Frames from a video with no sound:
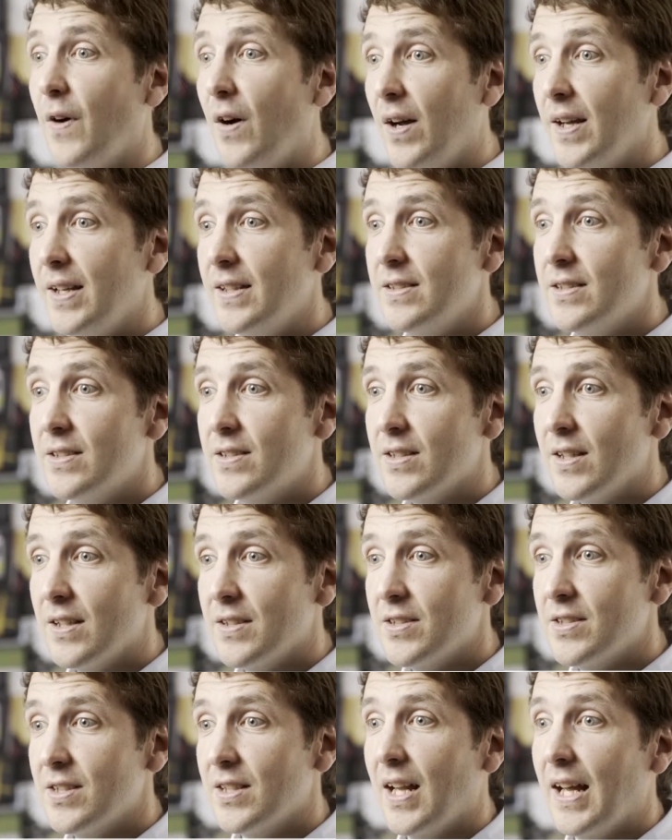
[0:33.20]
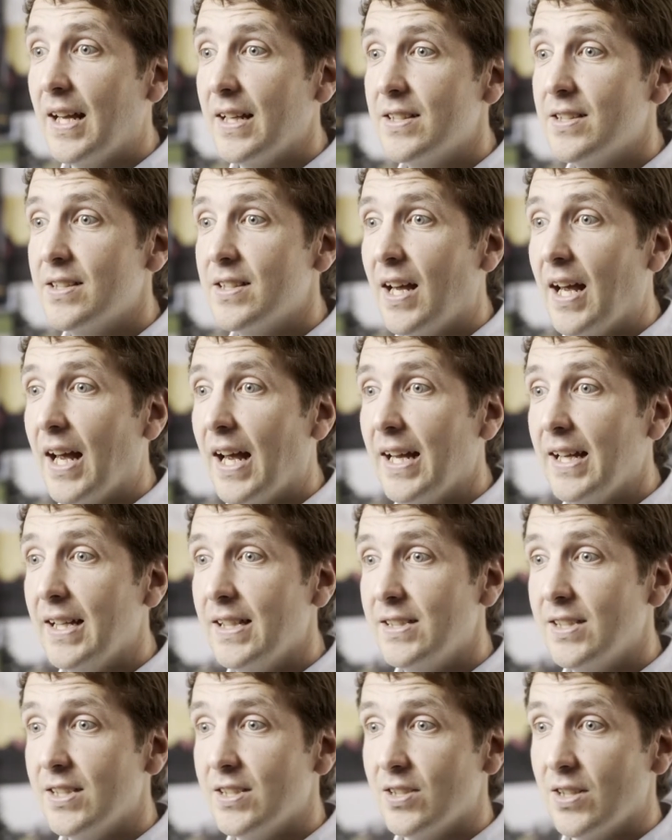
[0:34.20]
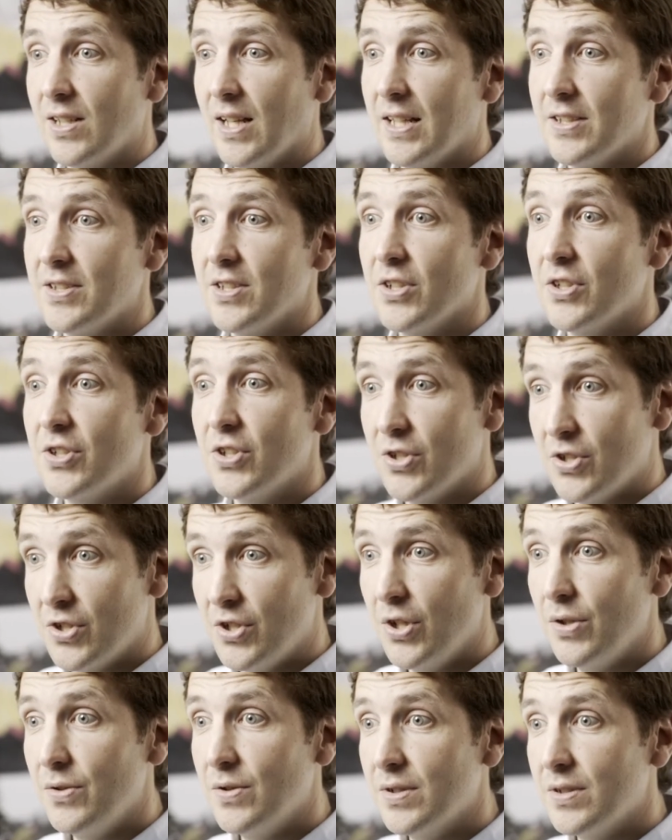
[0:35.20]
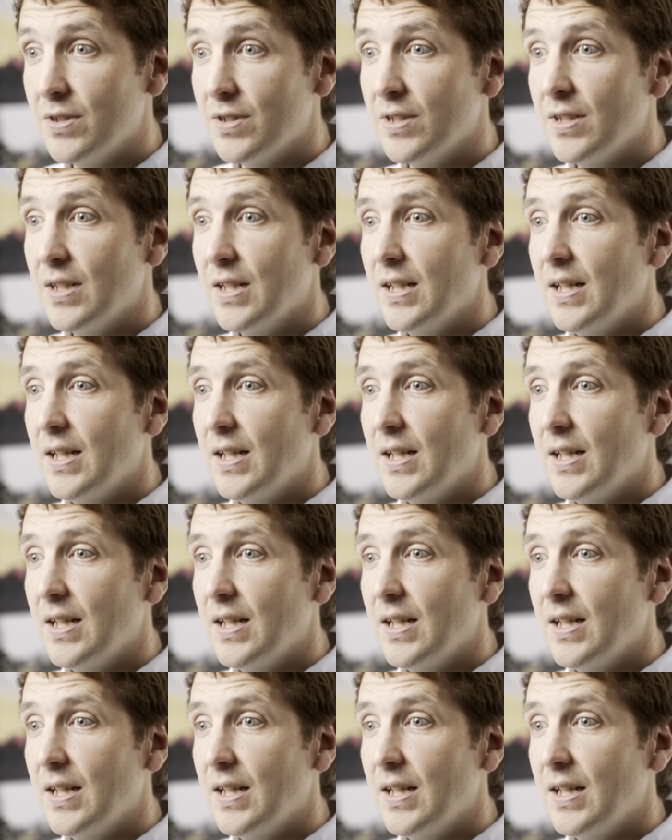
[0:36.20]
finds and selects a Digital Catalyst student